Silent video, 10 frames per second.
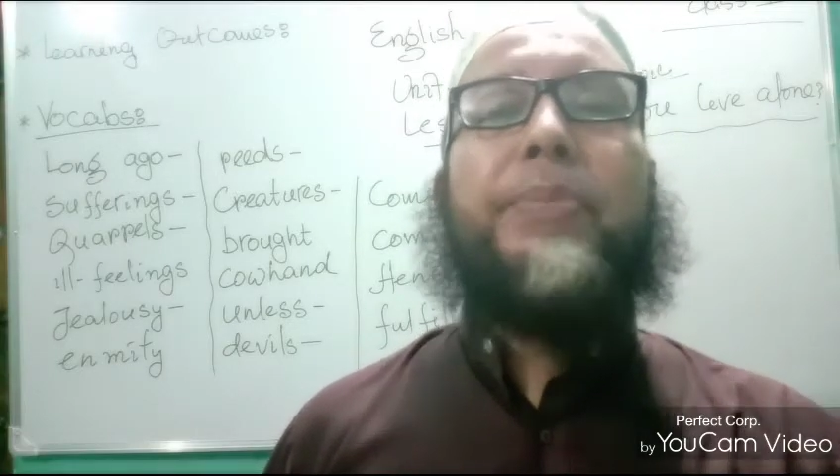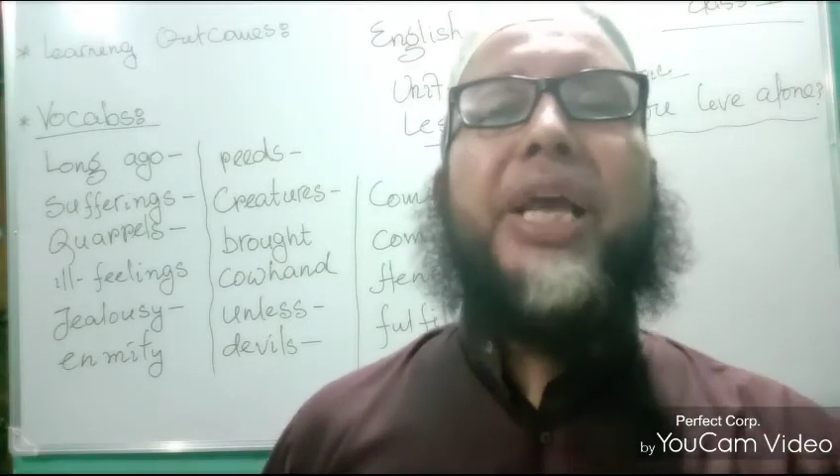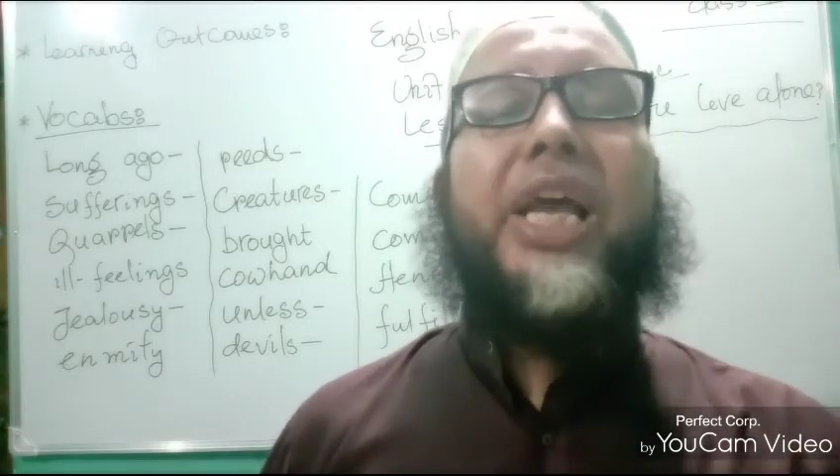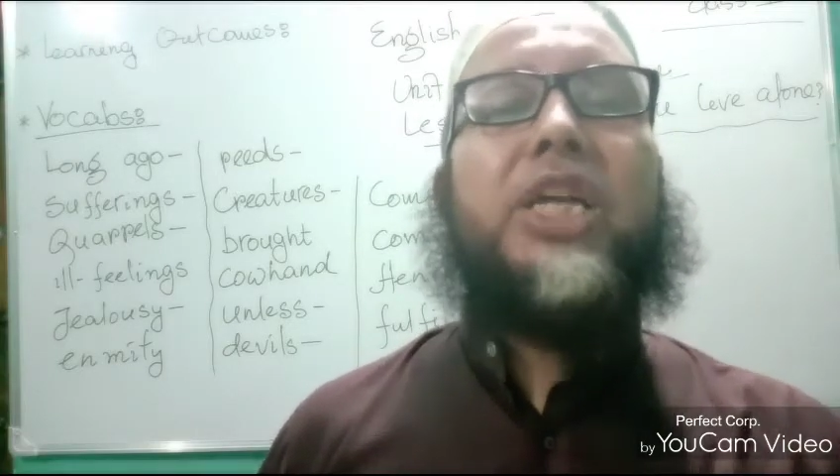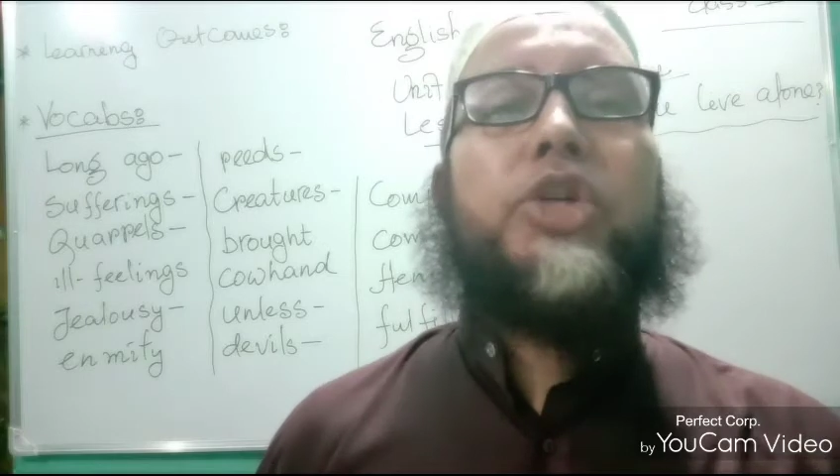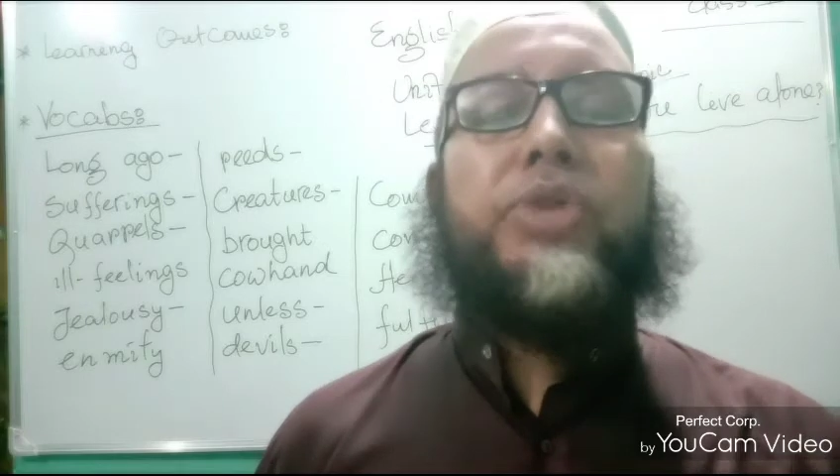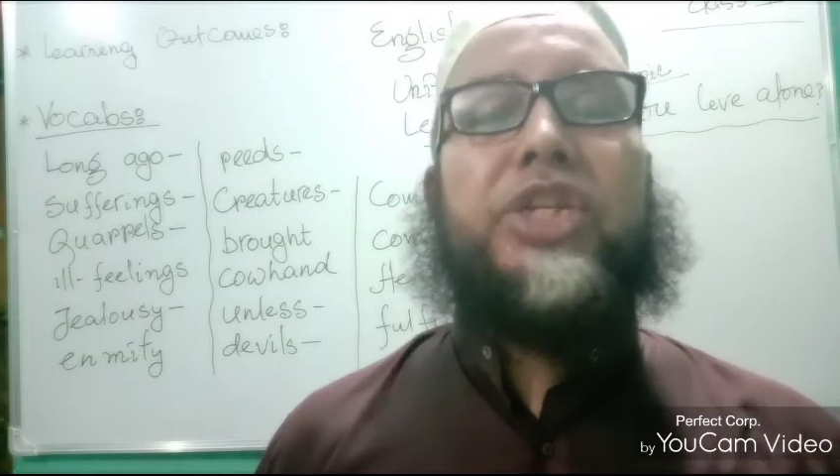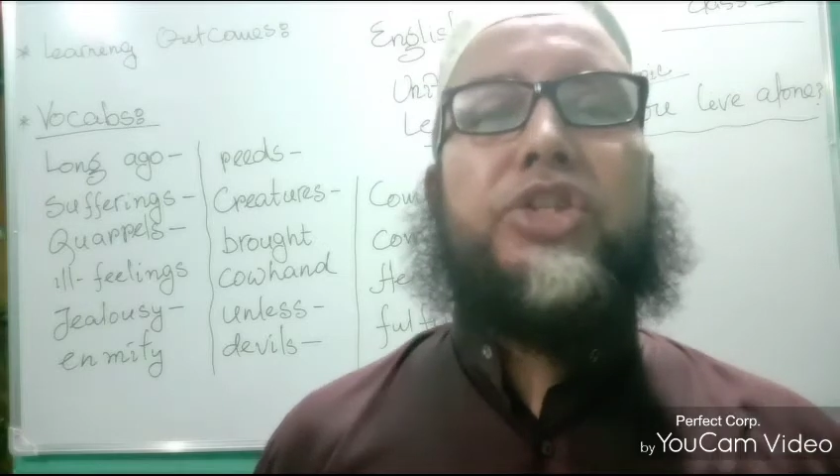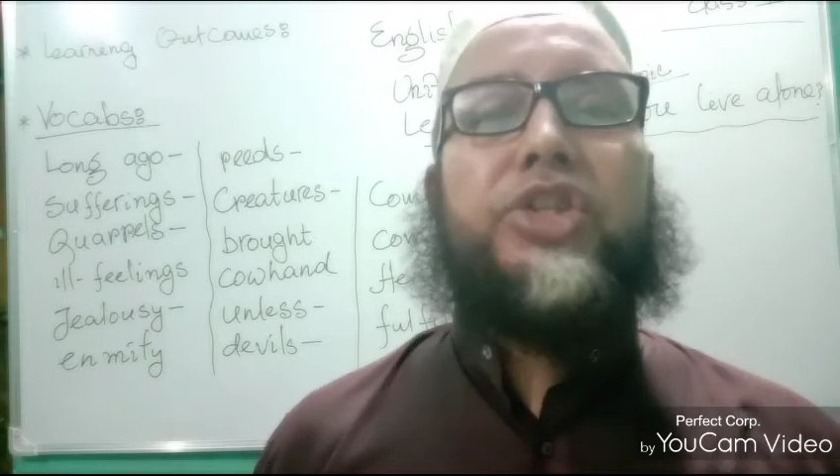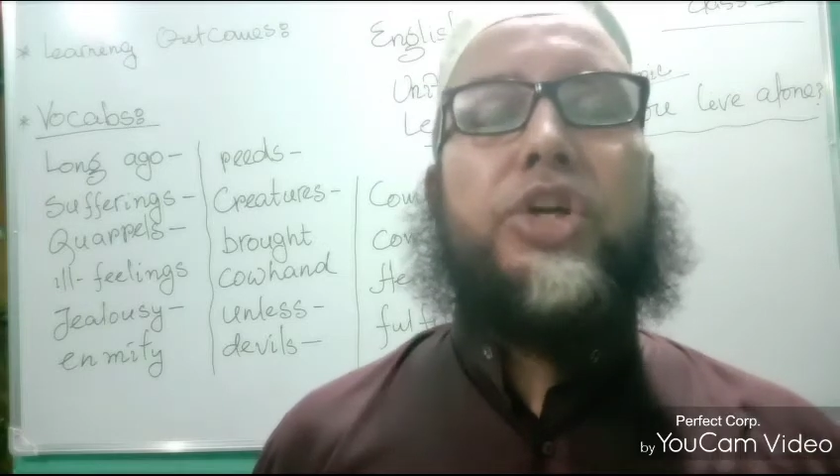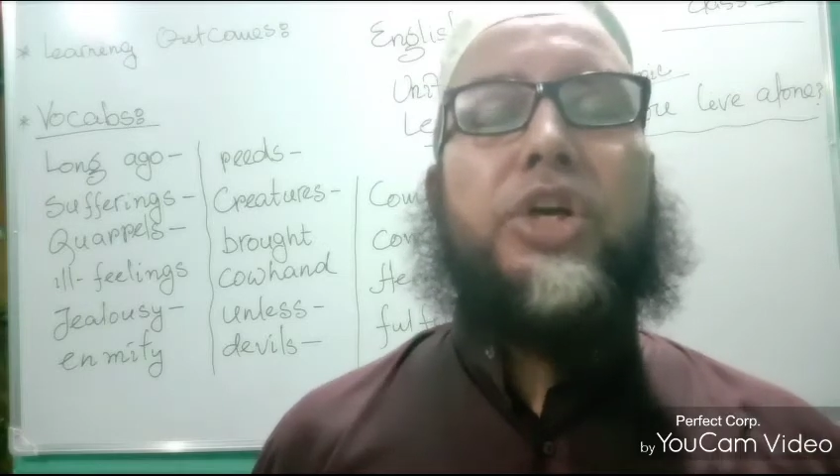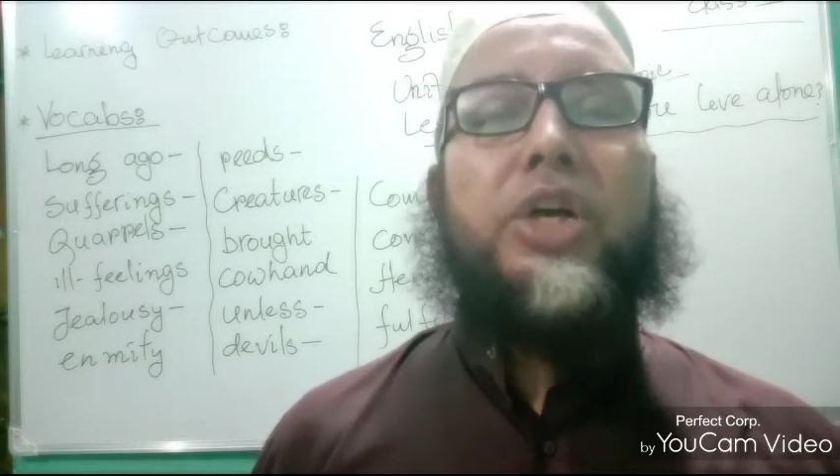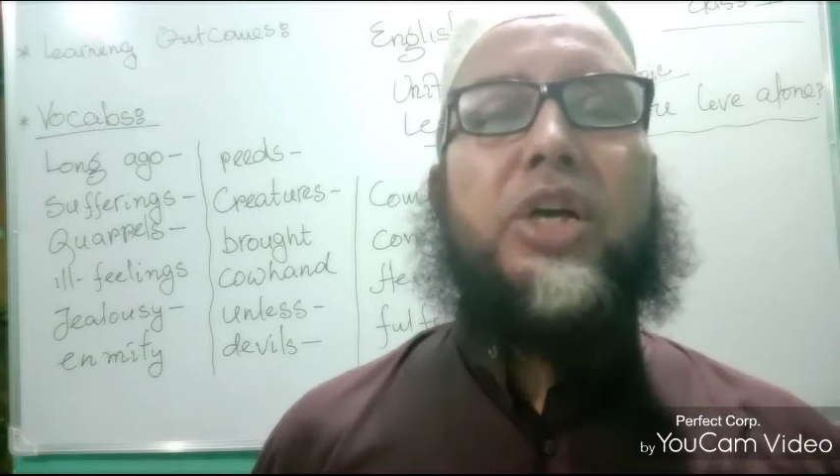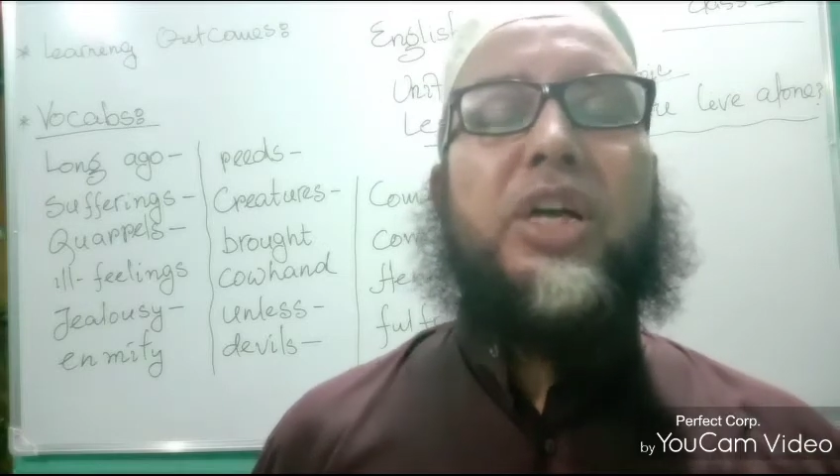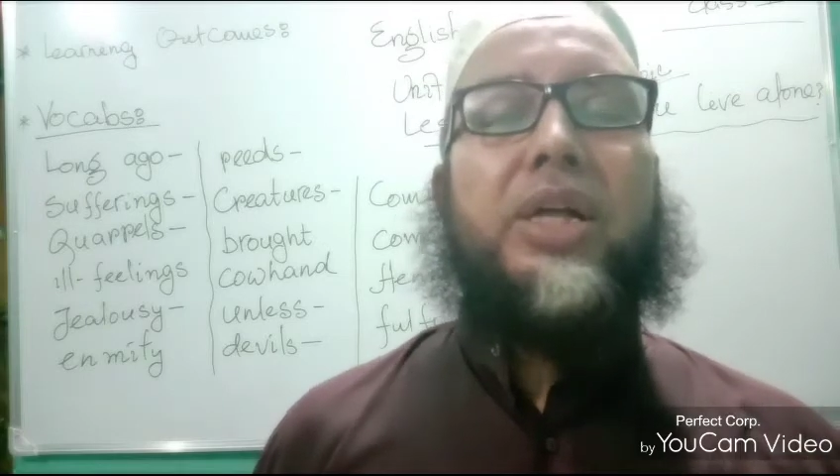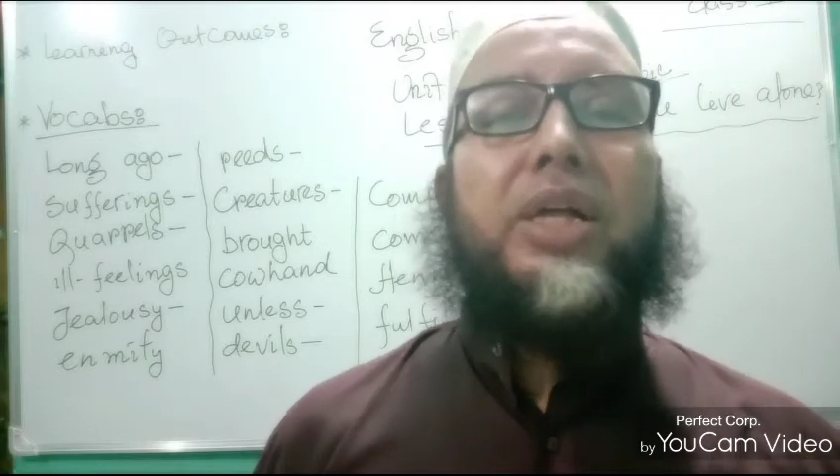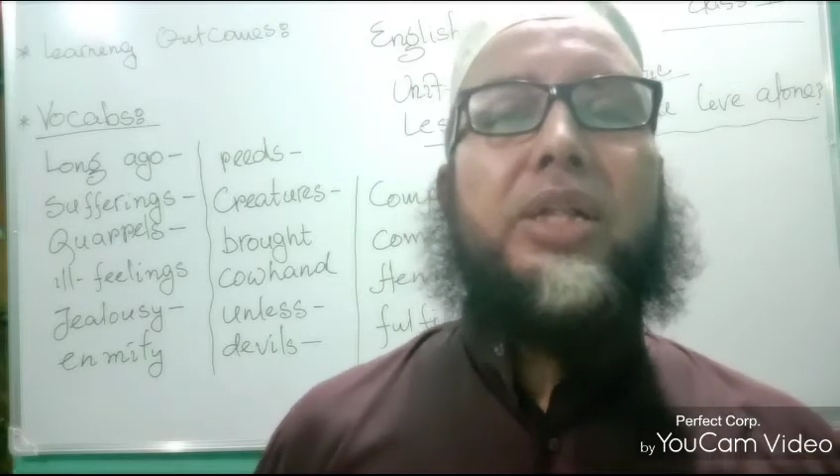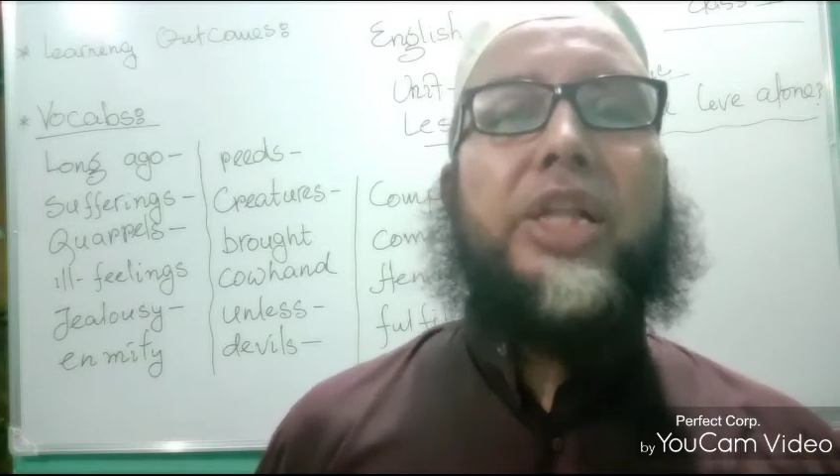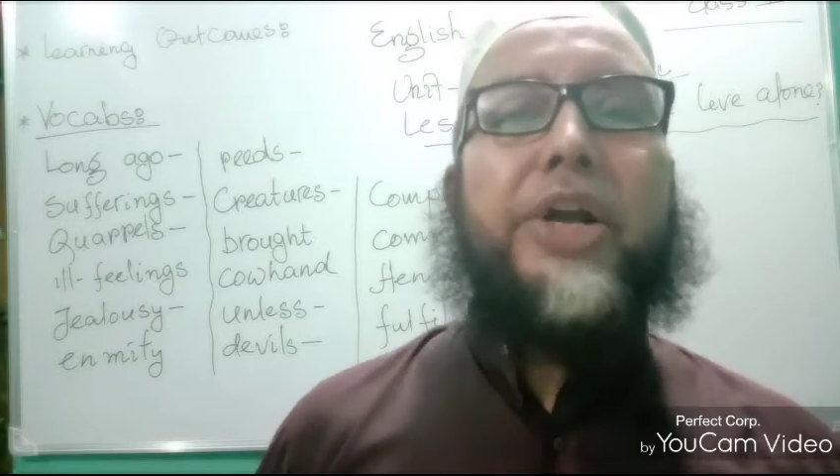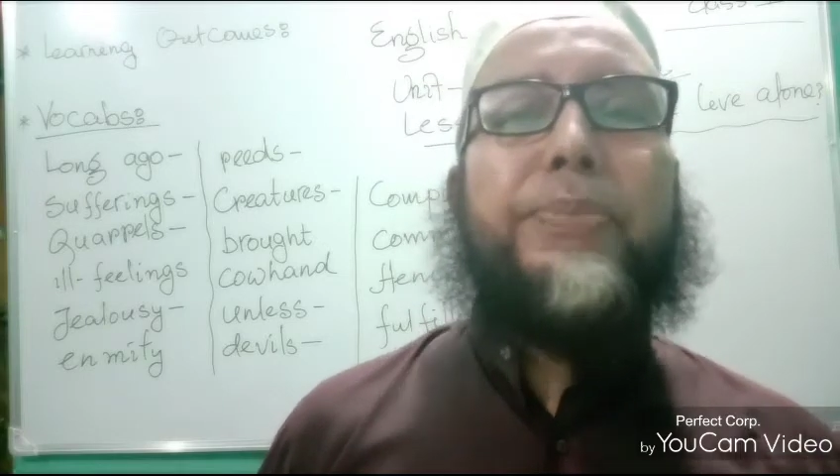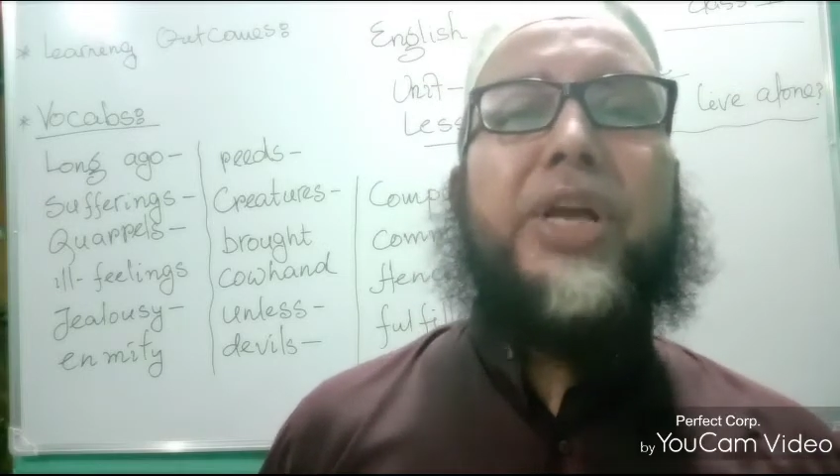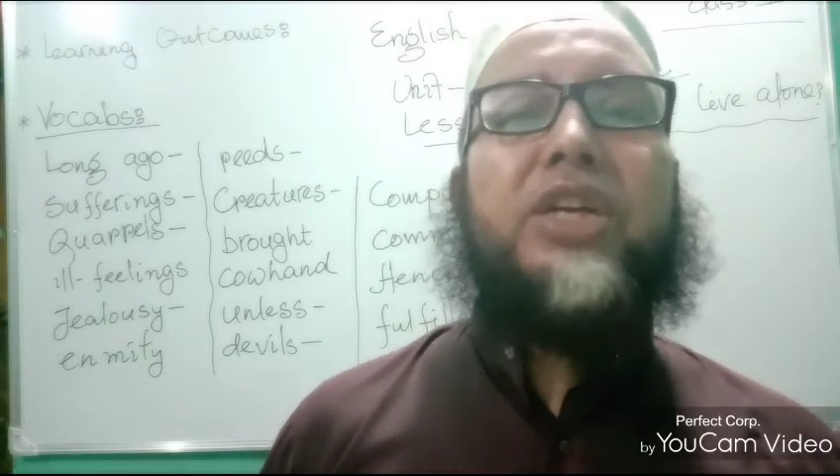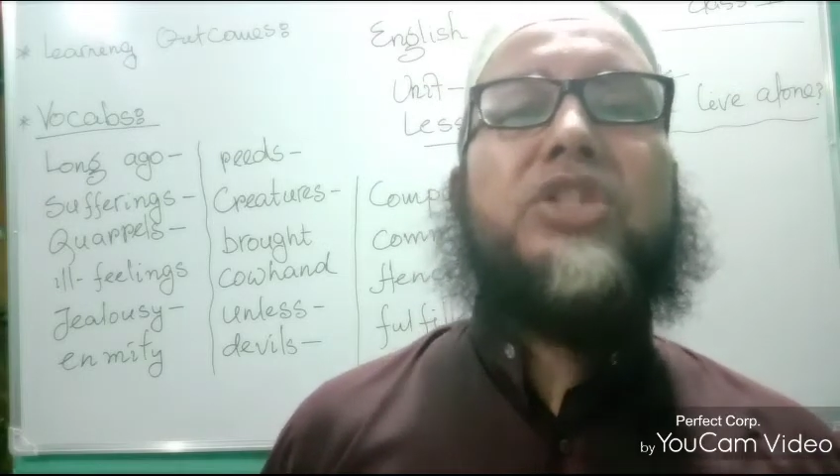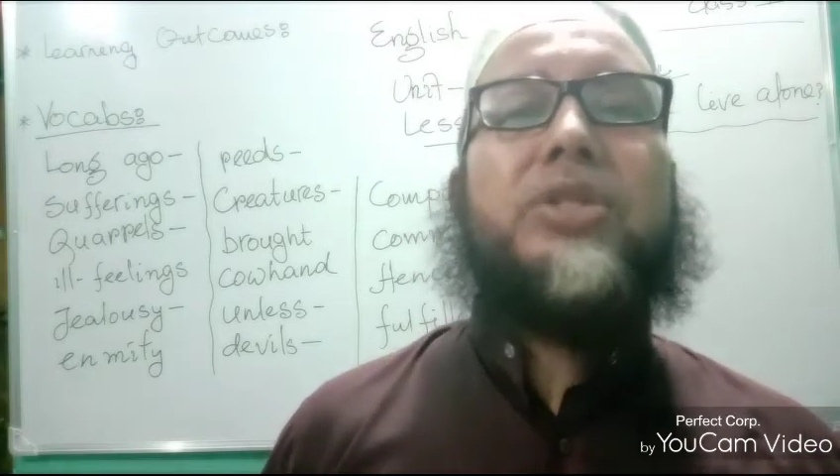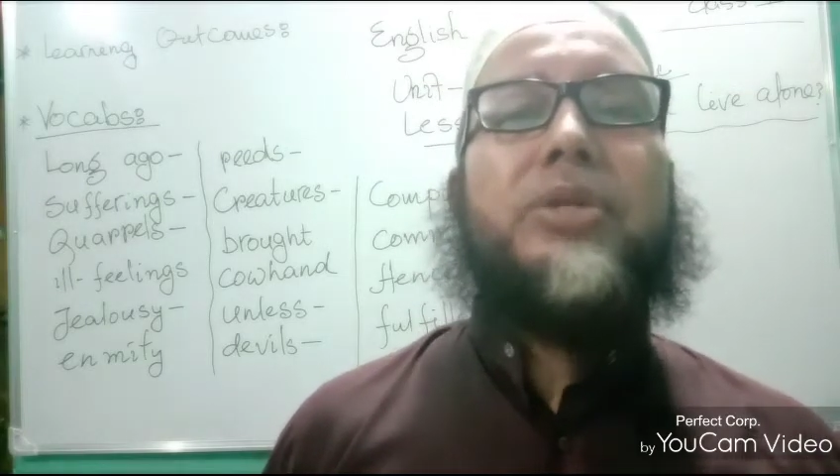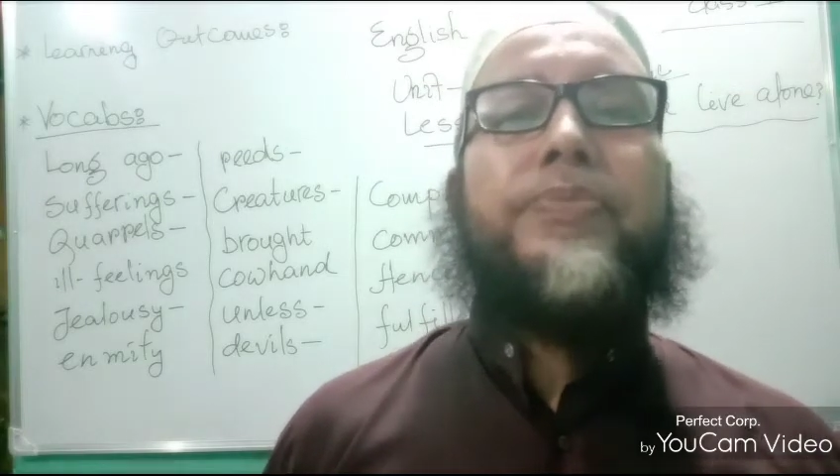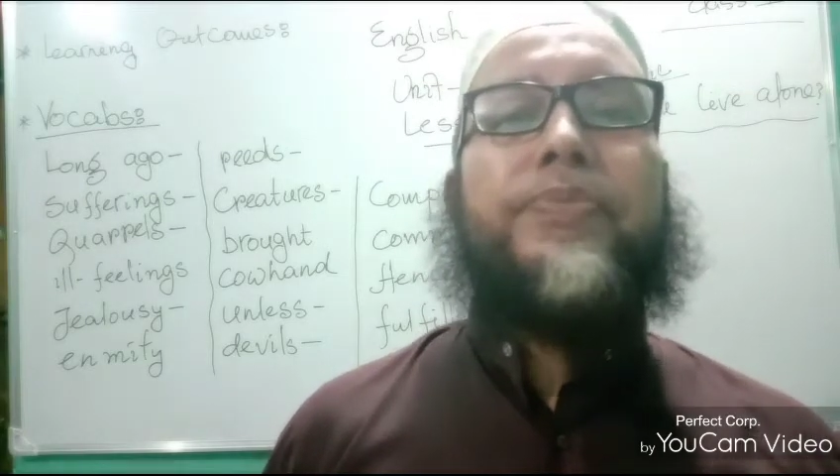be increased. That means